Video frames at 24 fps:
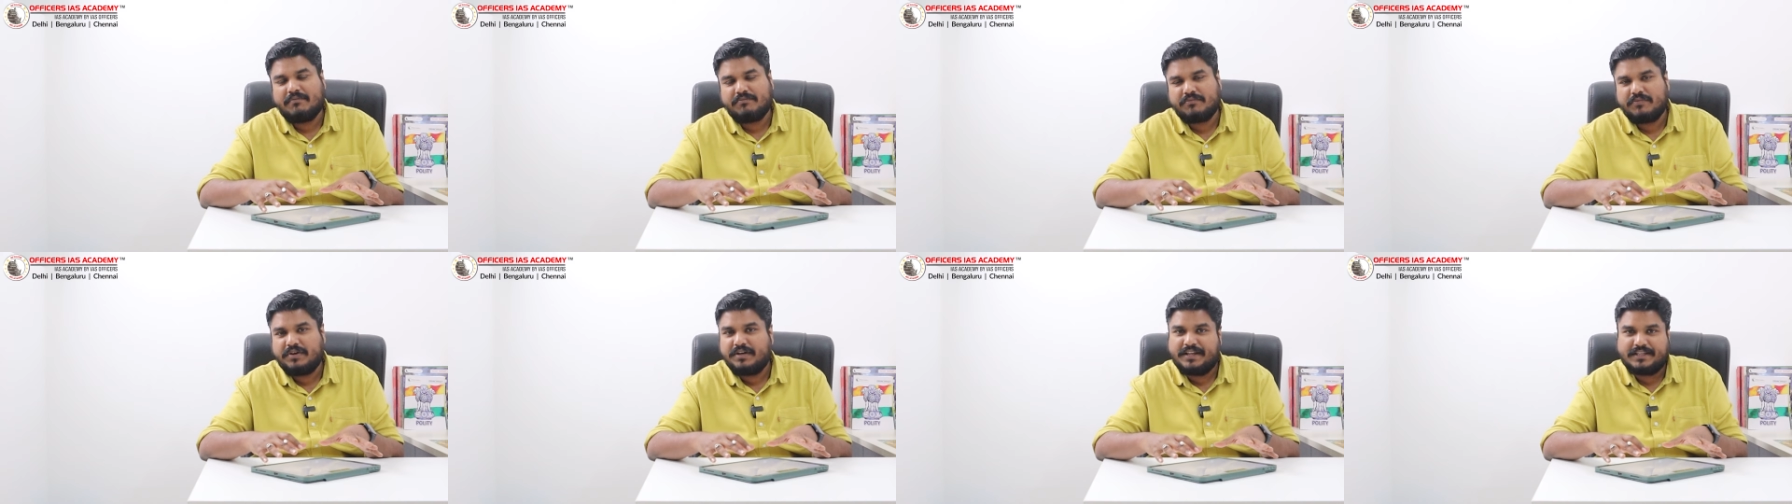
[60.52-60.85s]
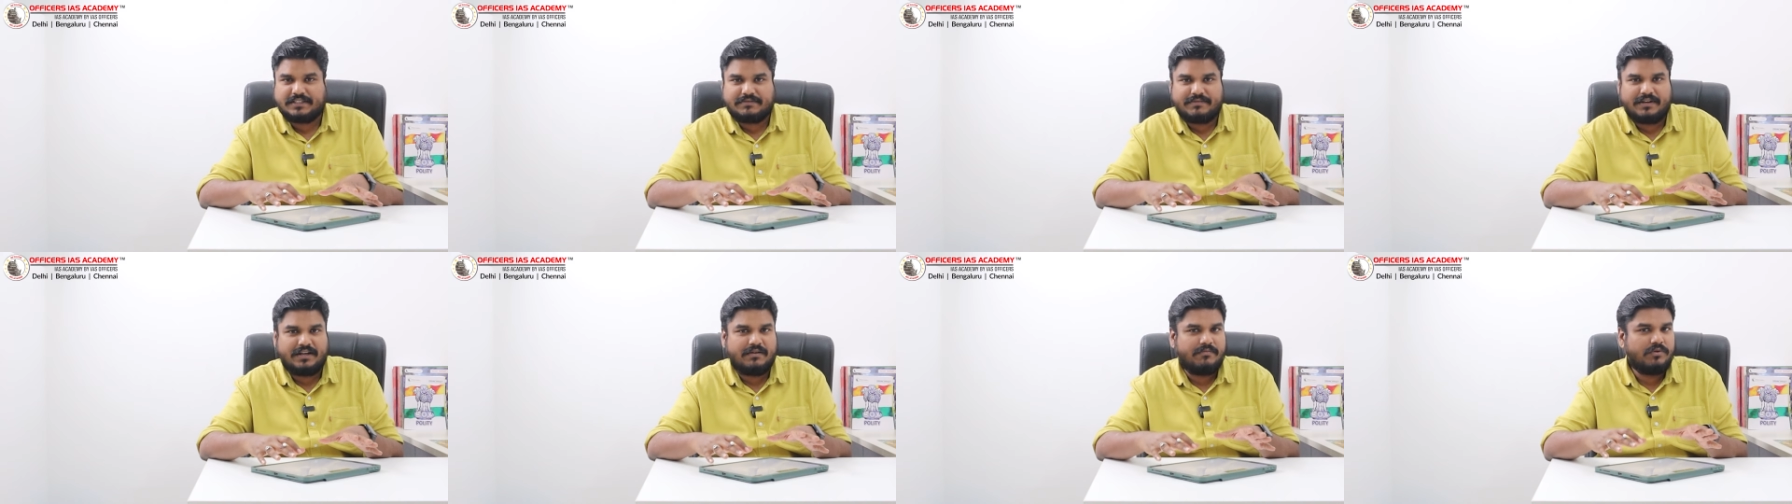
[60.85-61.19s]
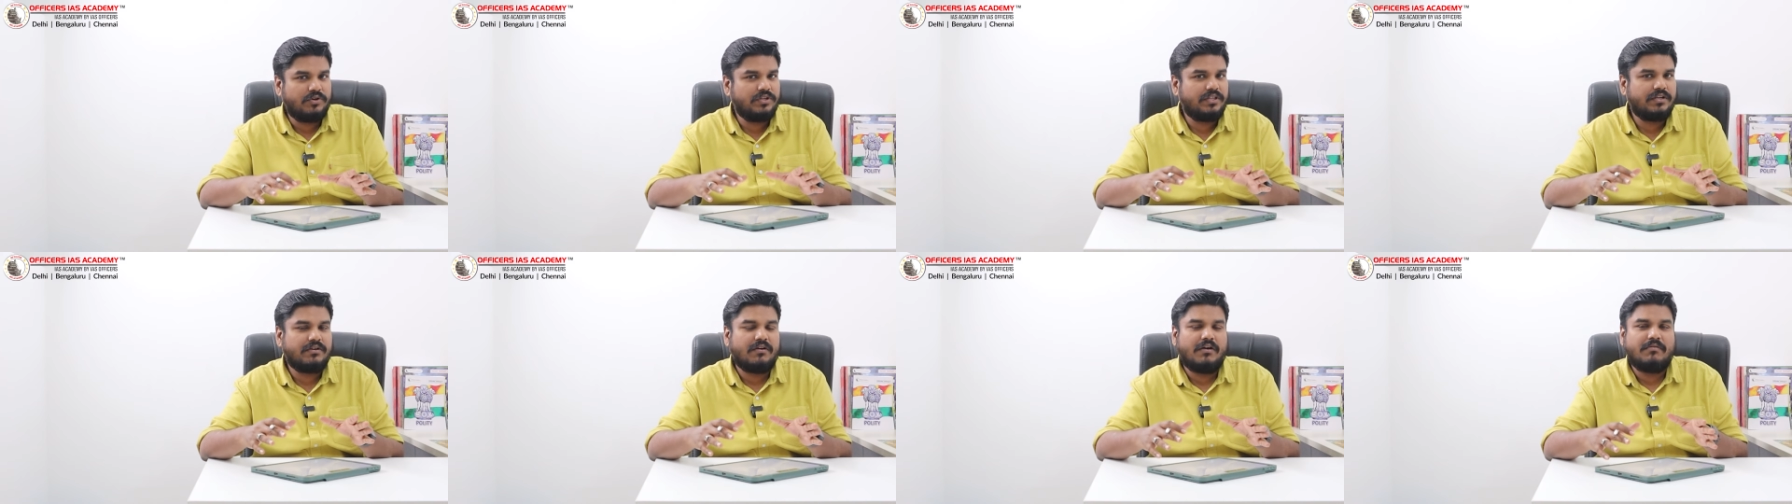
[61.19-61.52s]
am going to explain
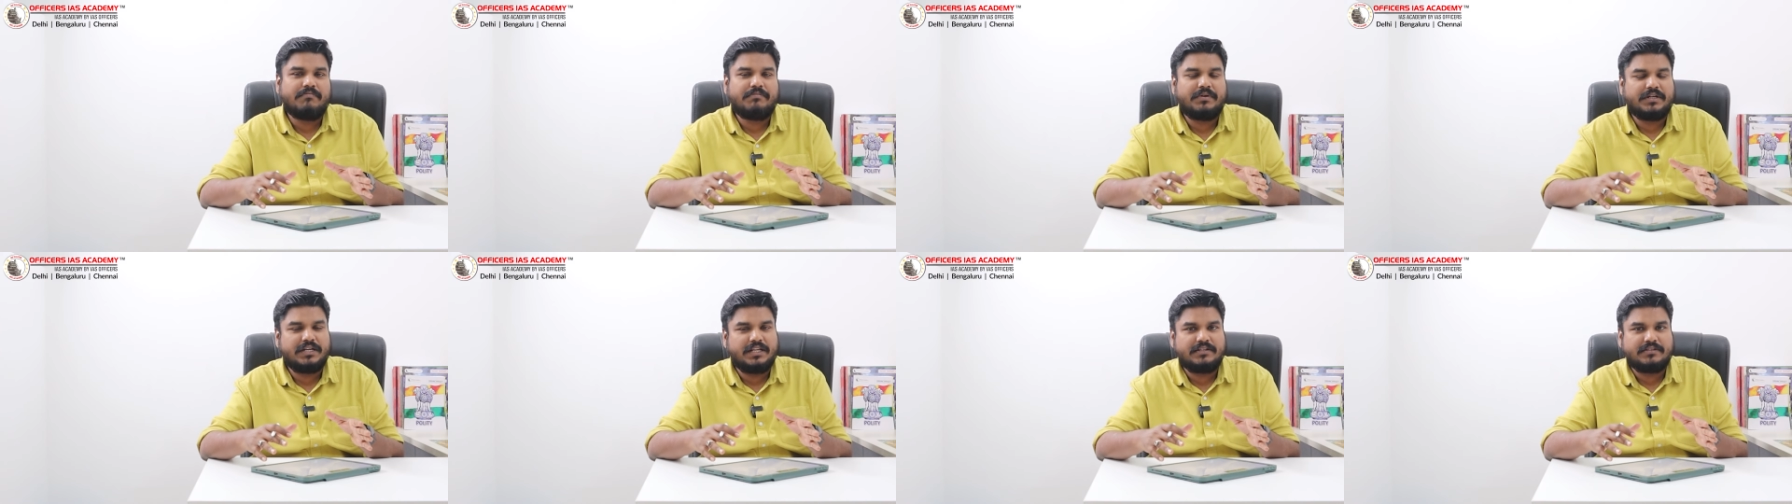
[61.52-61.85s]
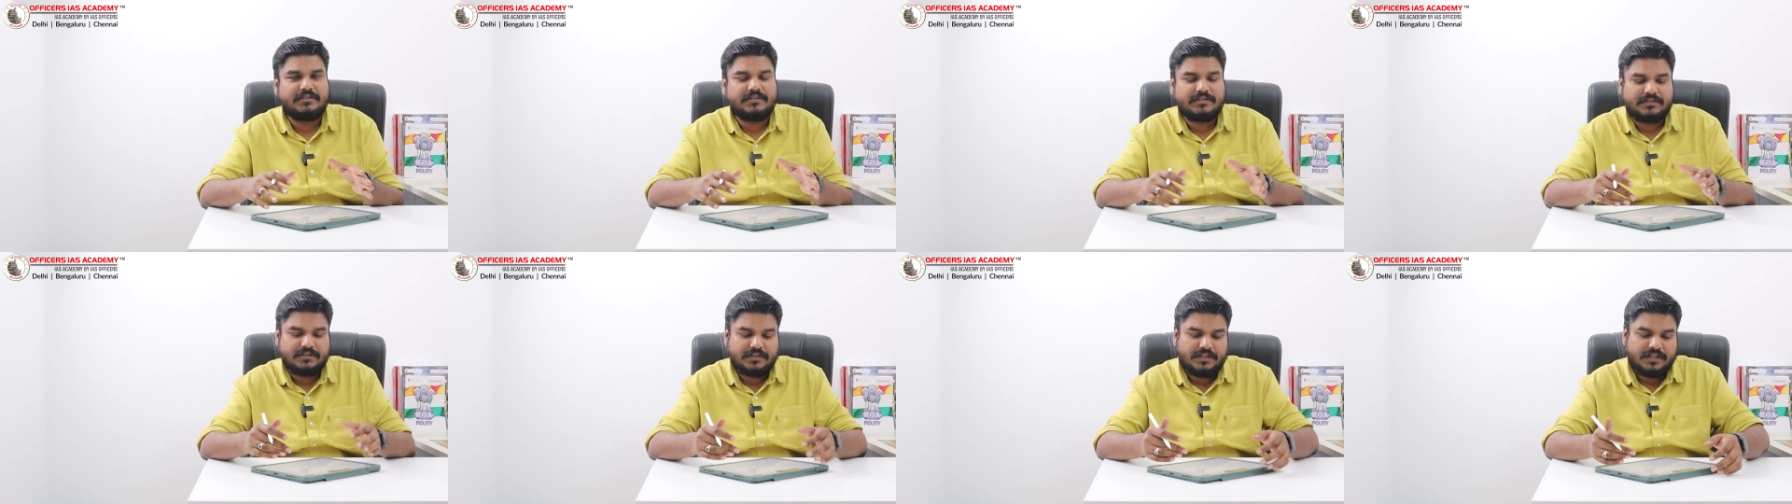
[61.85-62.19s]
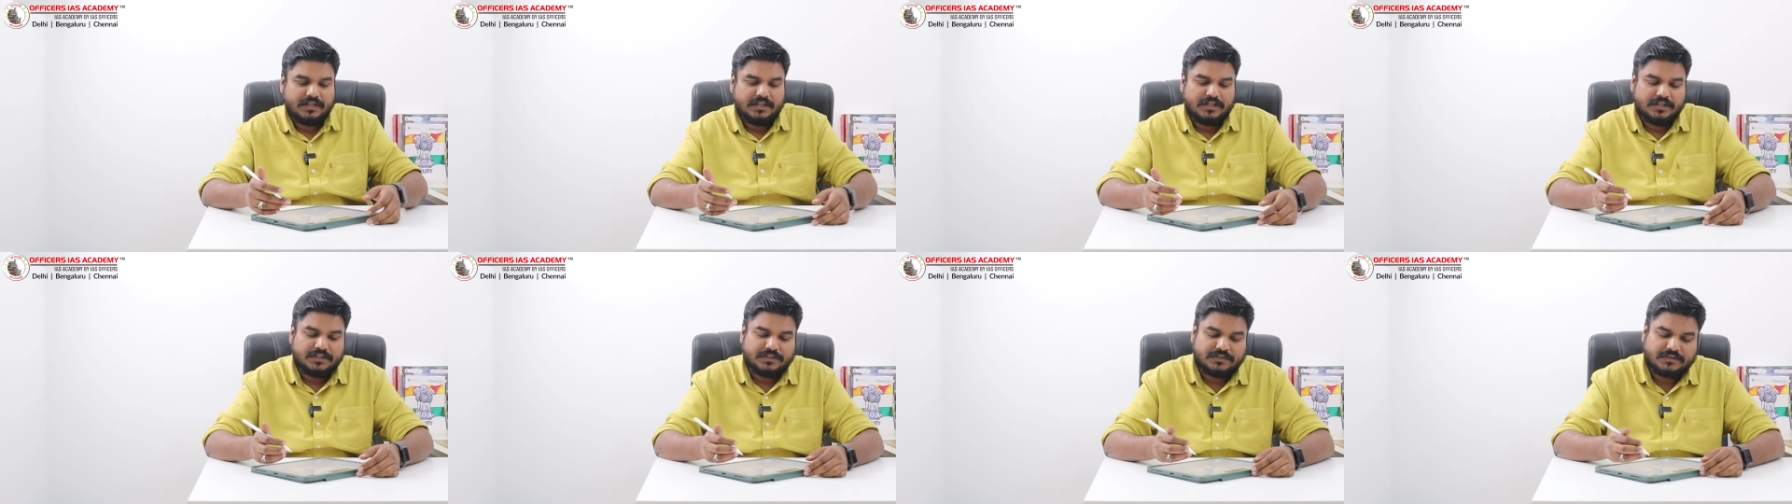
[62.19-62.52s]
about the components.
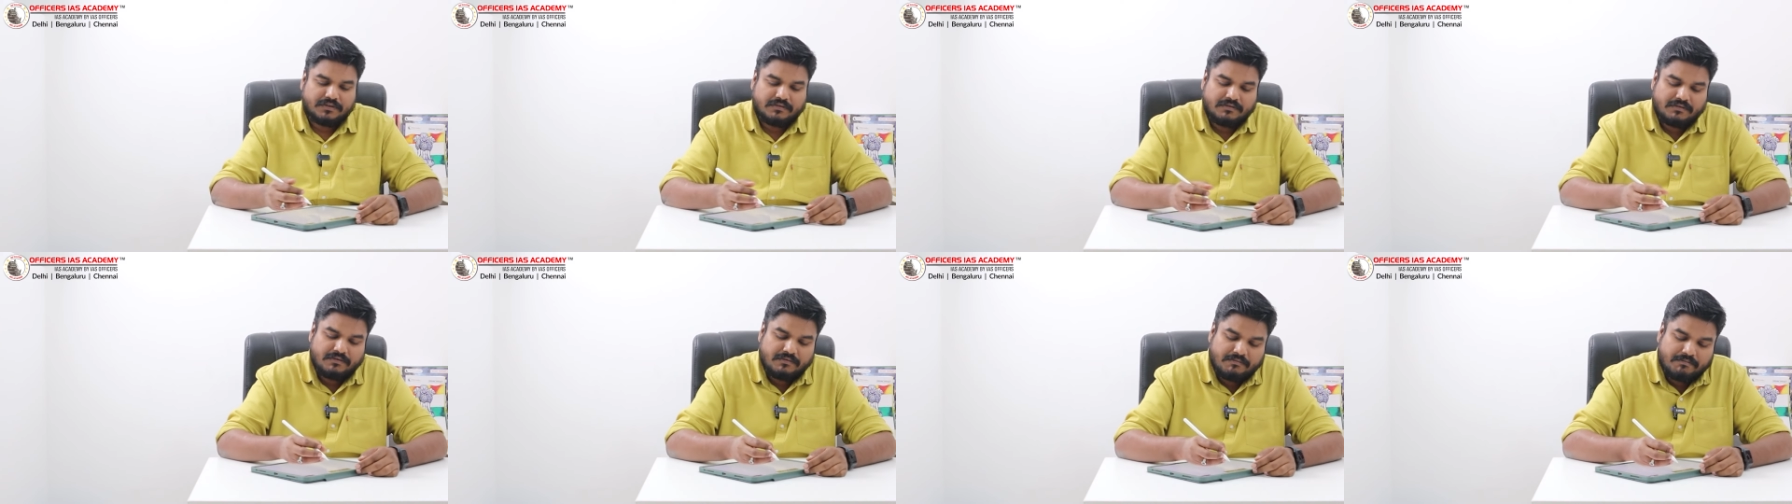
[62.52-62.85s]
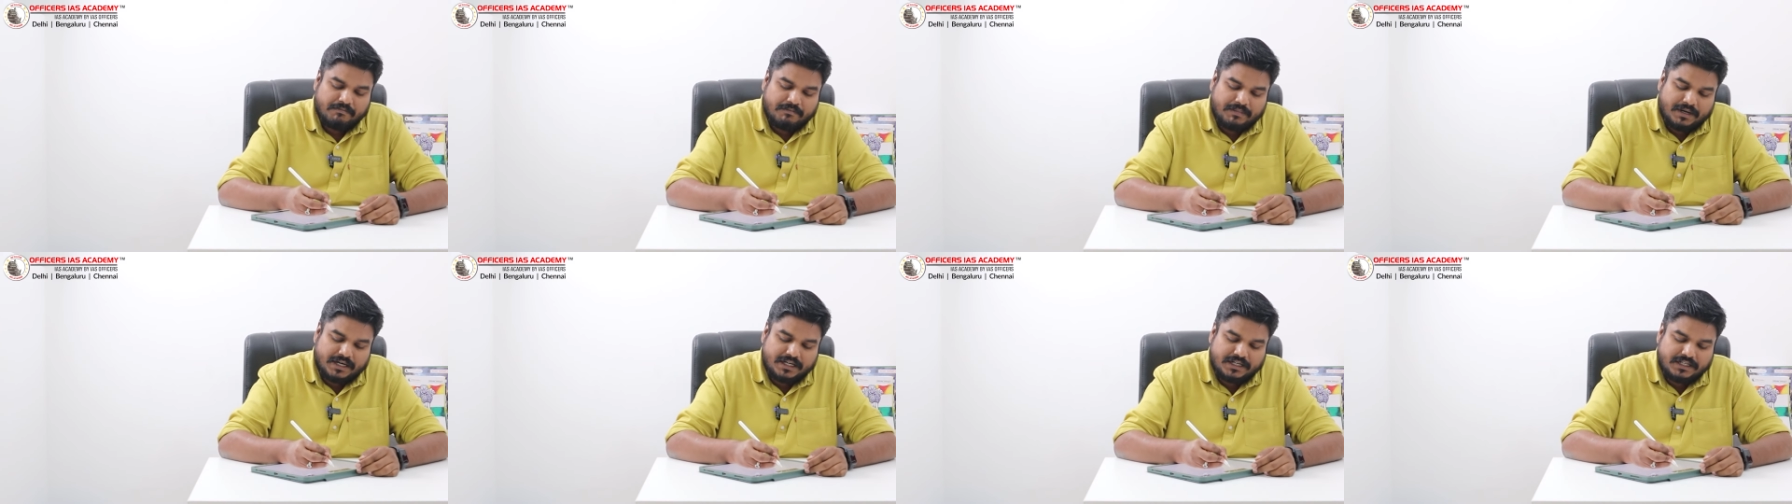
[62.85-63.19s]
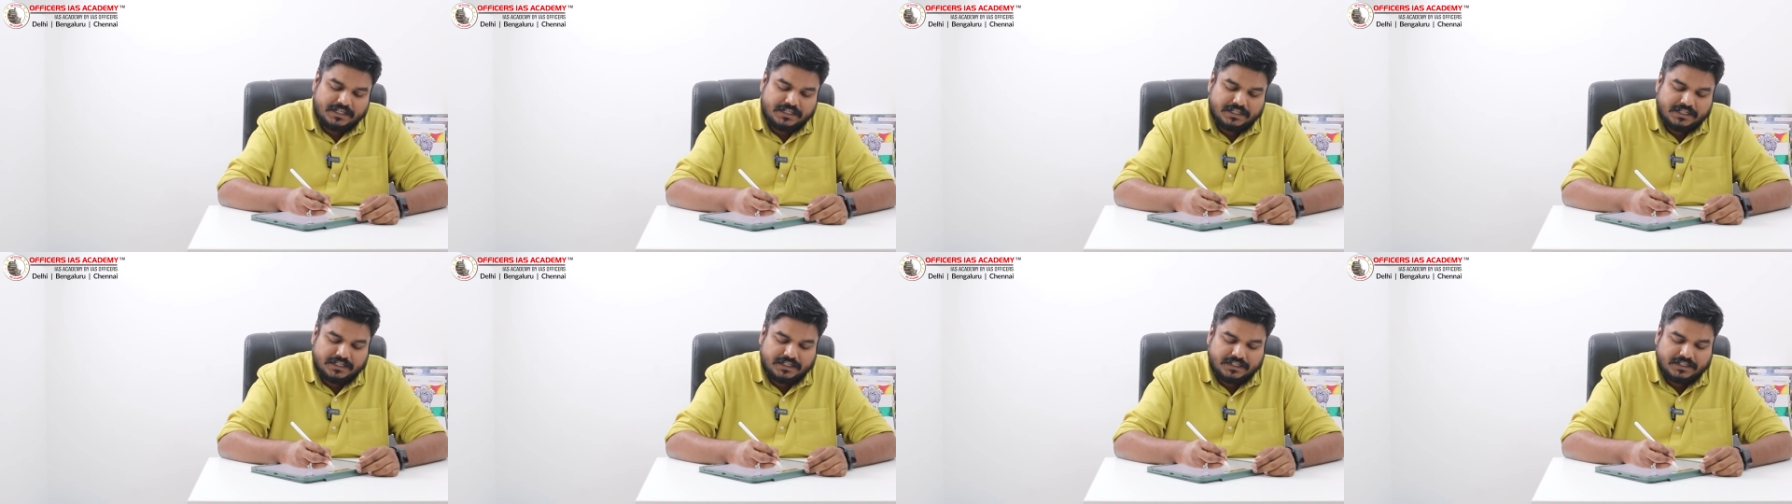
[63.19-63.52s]
So
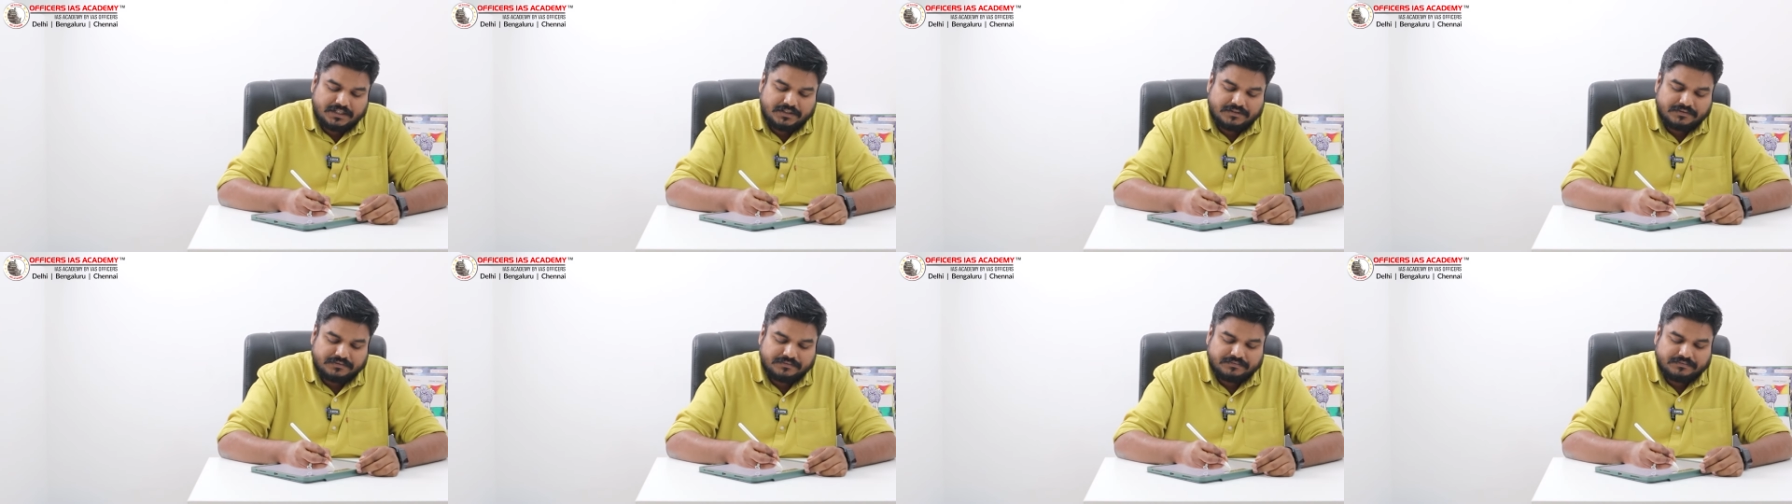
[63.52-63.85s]
budget,